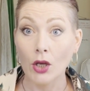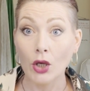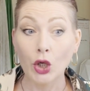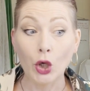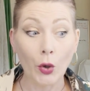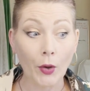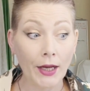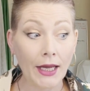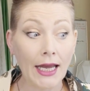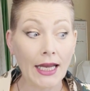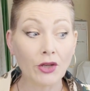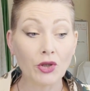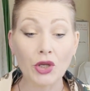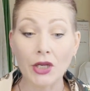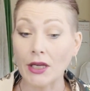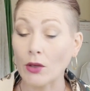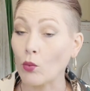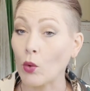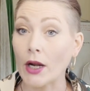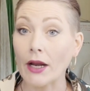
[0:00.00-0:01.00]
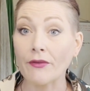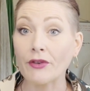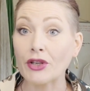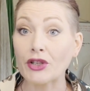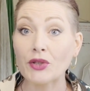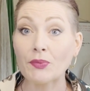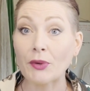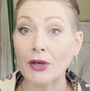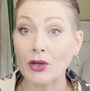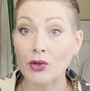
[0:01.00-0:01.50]
you're engaging in whatever your
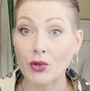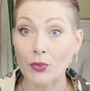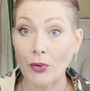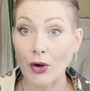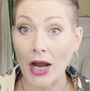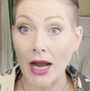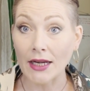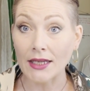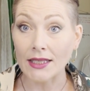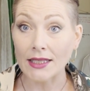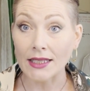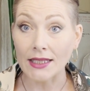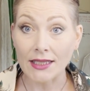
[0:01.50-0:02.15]
spiritual practice